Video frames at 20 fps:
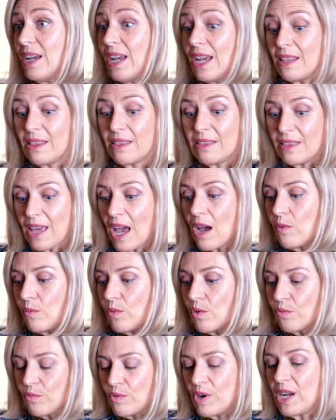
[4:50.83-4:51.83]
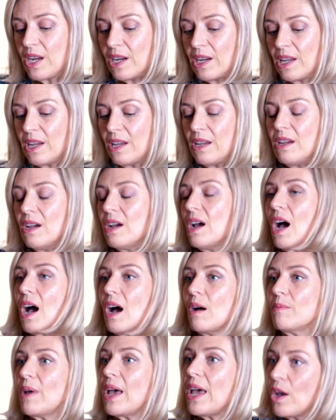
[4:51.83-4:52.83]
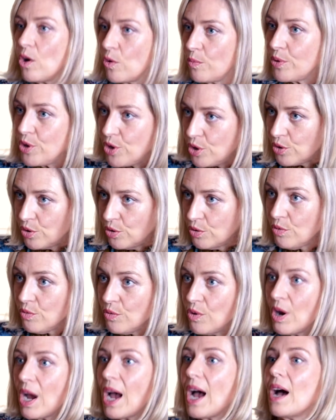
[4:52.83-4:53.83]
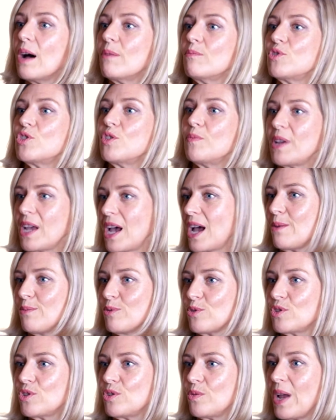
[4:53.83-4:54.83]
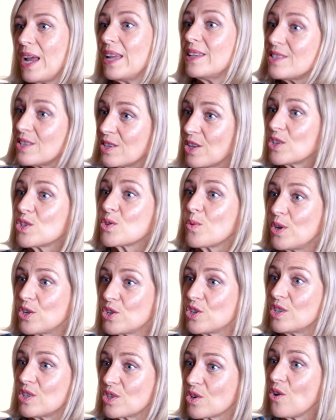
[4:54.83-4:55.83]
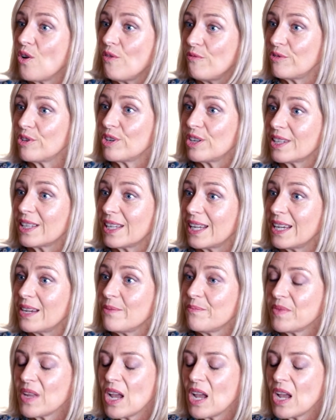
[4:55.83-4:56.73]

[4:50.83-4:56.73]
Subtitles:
And that will really help you to be able to answer those questions confidently.